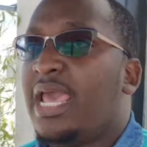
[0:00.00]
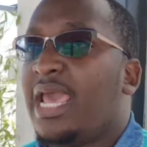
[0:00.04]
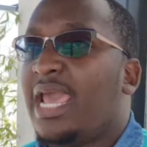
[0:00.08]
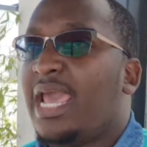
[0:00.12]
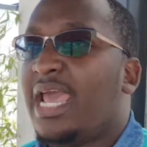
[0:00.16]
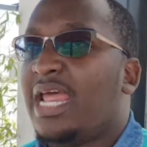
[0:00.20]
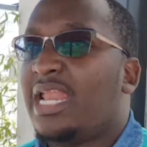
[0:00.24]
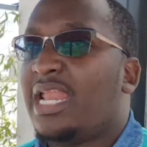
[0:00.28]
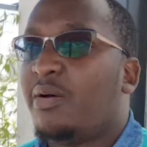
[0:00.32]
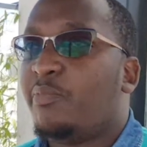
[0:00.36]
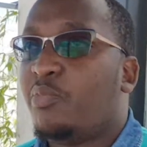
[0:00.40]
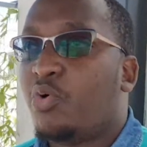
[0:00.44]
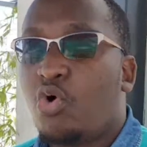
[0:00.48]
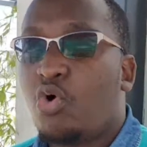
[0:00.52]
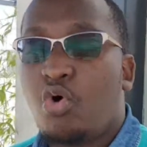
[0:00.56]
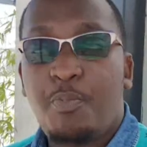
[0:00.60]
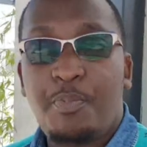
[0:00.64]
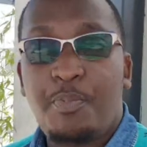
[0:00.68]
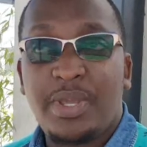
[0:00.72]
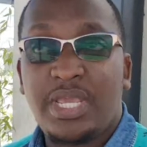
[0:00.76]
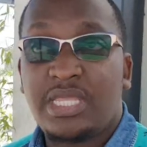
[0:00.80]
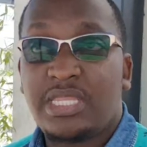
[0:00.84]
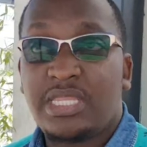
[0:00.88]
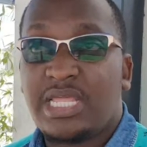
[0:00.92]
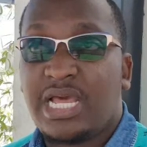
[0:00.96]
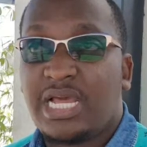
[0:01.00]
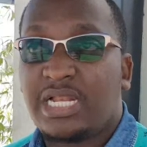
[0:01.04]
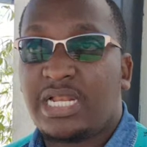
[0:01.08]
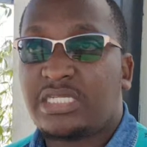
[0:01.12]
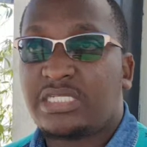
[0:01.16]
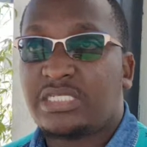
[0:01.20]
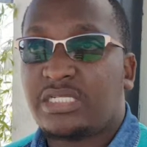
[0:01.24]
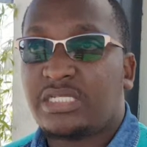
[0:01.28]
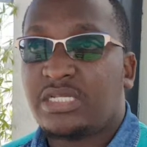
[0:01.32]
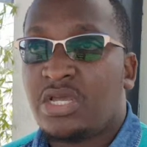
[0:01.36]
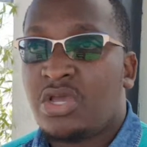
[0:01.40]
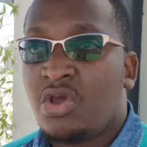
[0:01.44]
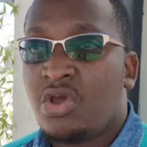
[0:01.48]
And I'm hoping
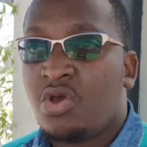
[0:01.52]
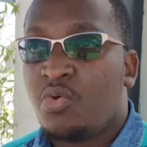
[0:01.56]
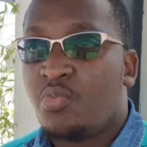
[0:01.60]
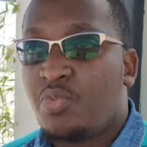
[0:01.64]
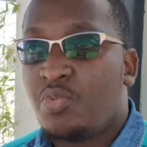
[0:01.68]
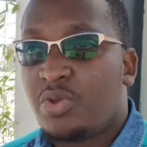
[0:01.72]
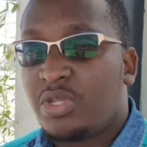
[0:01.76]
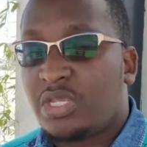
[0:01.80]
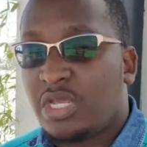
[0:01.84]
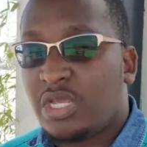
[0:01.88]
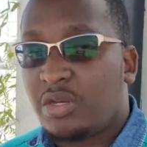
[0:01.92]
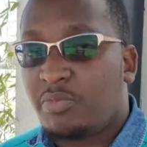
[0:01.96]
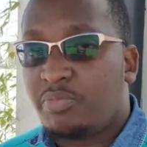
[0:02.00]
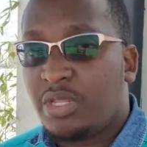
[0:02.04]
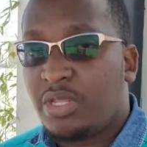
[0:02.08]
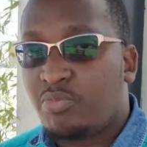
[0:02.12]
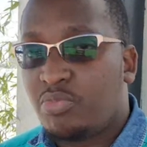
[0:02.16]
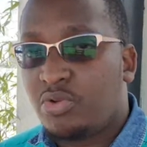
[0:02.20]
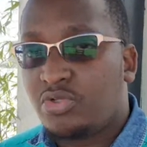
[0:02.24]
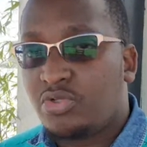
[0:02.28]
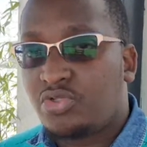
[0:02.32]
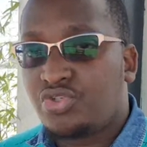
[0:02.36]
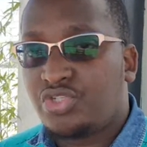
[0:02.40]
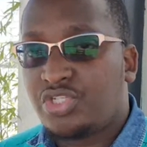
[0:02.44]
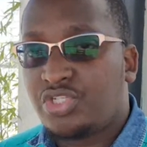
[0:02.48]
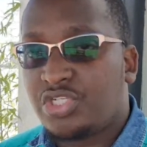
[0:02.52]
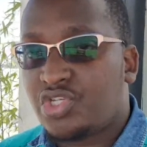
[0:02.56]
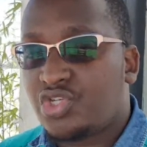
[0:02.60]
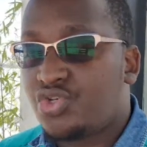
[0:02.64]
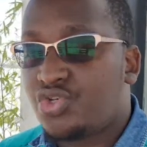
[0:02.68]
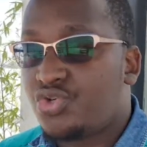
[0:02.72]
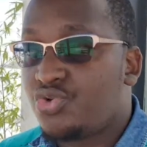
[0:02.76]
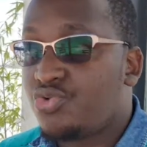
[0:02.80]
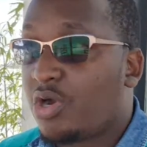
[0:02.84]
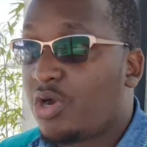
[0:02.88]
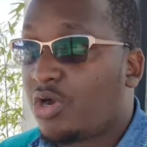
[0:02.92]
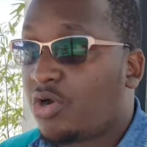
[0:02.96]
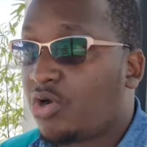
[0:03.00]
that we can be able to just
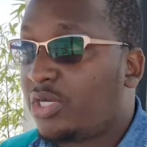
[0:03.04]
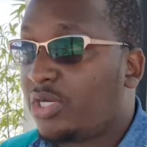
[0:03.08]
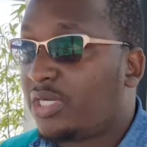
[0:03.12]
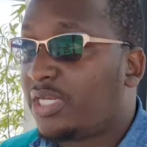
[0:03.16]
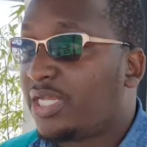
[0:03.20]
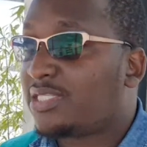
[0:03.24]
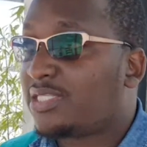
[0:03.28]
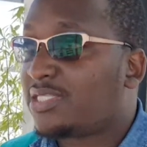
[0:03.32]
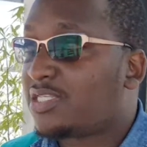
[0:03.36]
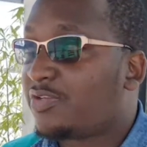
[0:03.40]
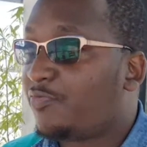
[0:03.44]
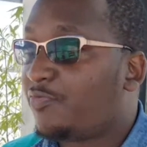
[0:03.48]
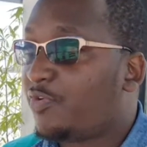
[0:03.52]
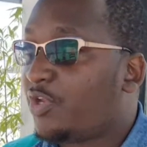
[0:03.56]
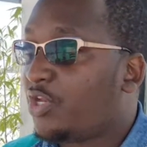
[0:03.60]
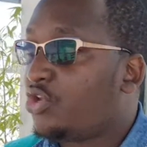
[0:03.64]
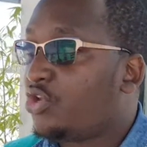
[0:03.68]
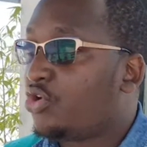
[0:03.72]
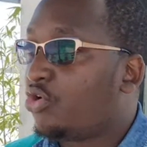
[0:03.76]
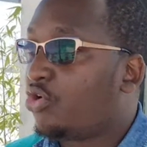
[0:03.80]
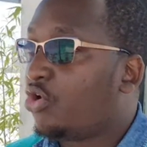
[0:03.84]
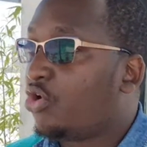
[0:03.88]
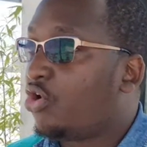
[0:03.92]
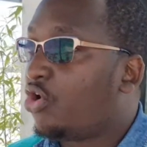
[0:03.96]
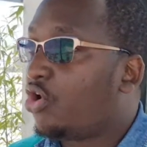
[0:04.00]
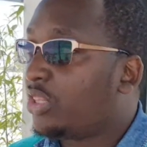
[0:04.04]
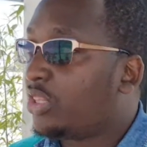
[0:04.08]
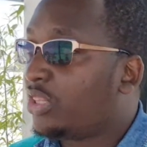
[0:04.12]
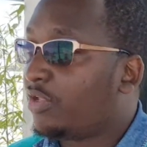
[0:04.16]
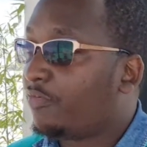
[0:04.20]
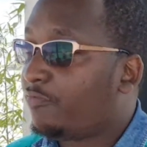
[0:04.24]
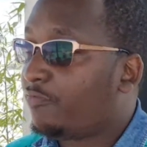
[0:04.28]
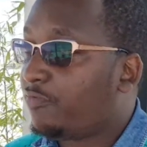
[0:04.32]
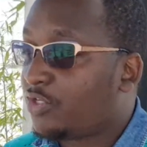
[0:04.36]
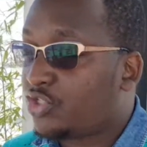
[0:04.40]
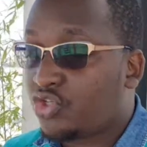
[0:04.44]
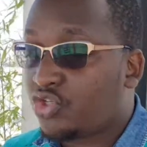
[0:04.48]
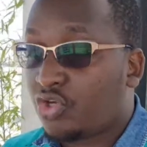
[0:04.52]
do a condensed video on the
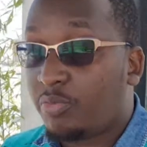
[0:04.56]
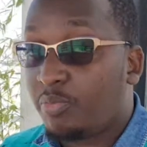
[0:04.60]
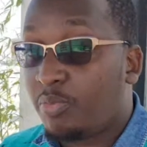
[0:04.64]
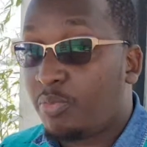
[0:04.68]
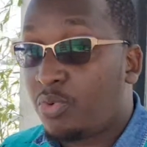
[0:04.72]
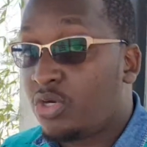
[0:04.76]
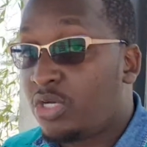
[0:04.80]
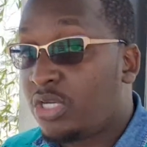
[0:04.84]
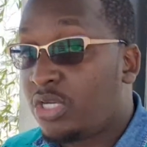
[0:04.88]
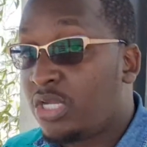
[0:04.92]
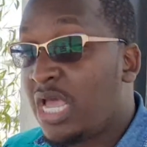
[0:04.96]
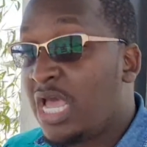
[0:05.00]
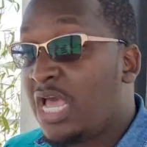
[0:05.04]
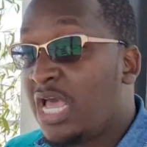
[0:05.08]
vision board.